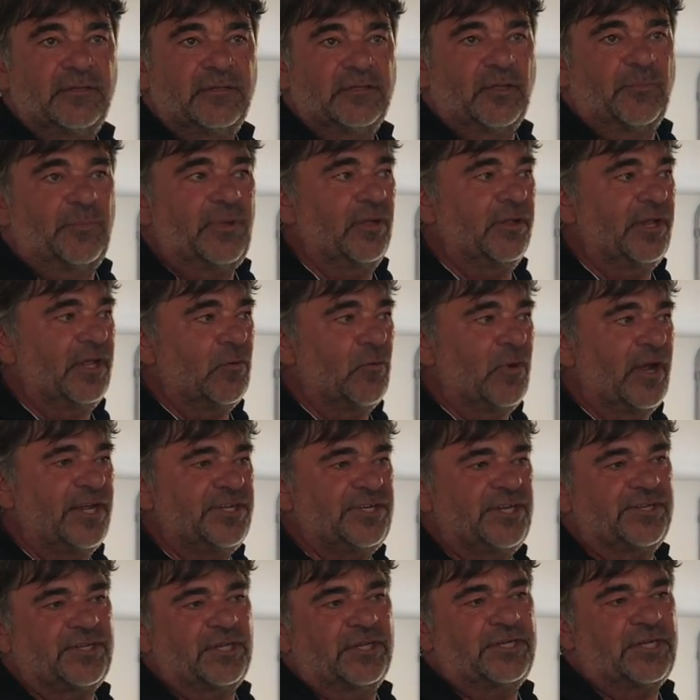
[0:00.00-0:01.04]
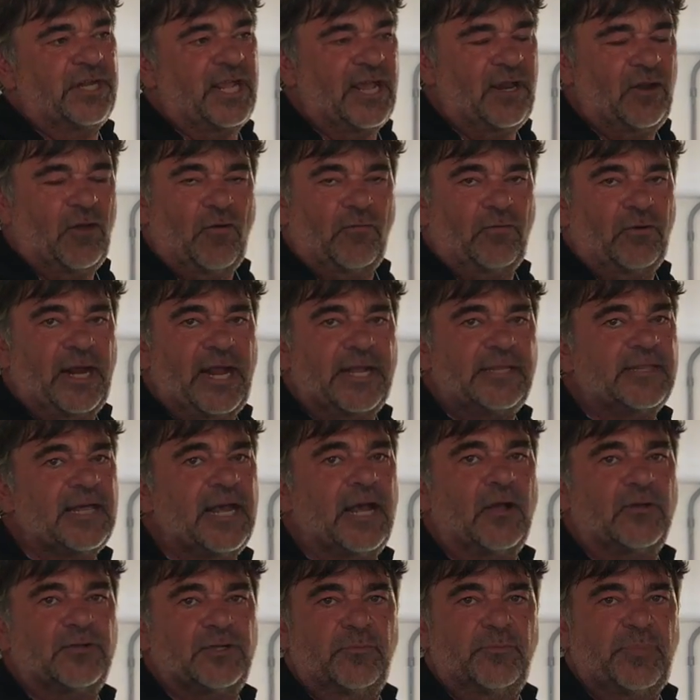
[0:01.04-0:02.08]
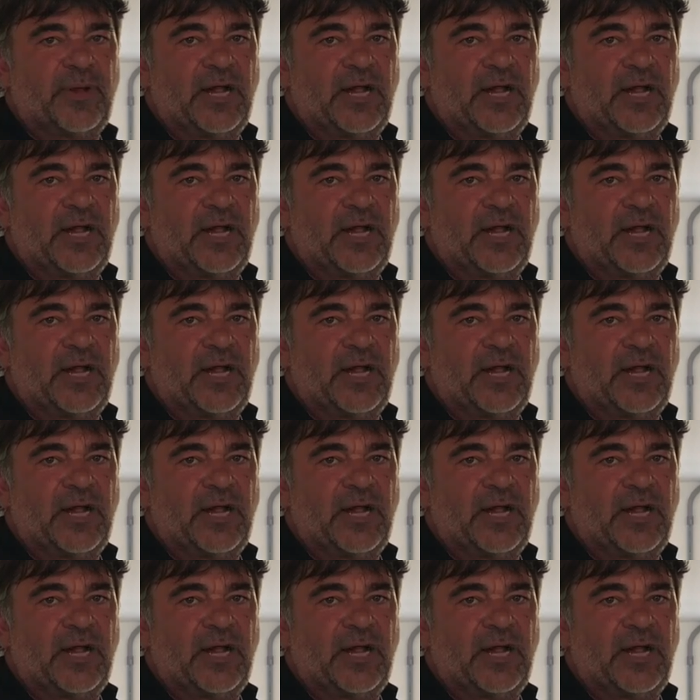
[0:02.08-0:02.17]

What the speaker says: The building weighs just a shade over 8,000